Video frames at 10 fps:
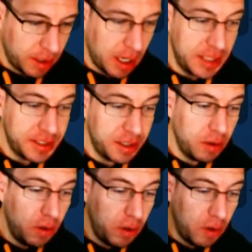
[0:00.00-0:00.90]
Alright,
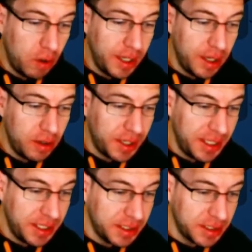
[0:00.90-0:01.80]
so Hordio
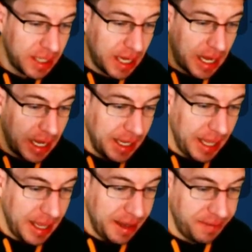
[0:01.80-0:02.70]
killed a
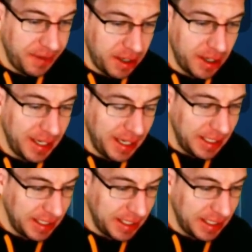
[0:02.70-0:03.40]
Virion and a